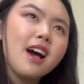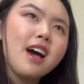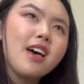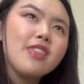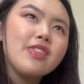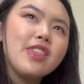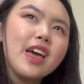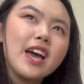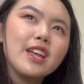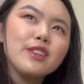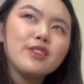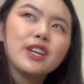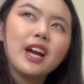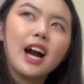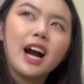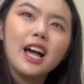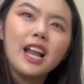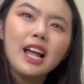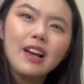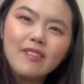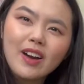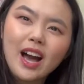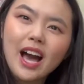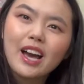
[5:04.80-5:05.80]
then you
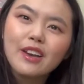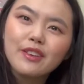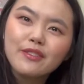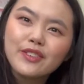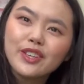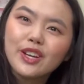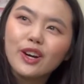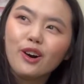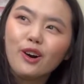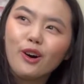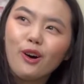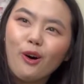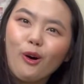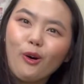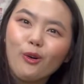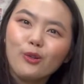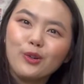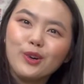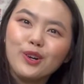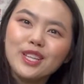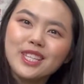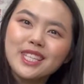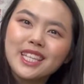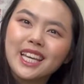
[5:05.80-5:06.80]
kind of have your whole
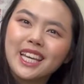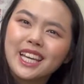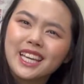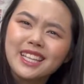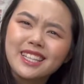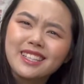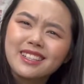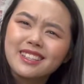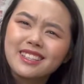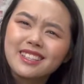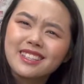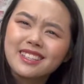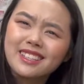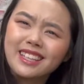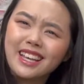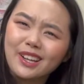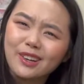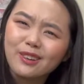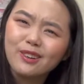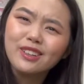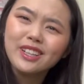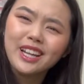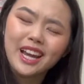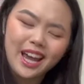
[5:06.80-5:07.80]
routine just
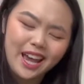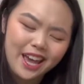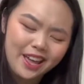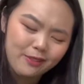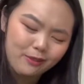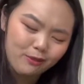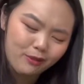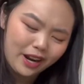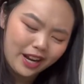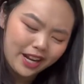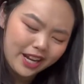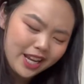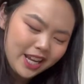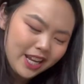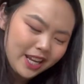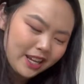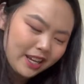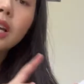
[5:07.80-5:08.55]
settled and ready. We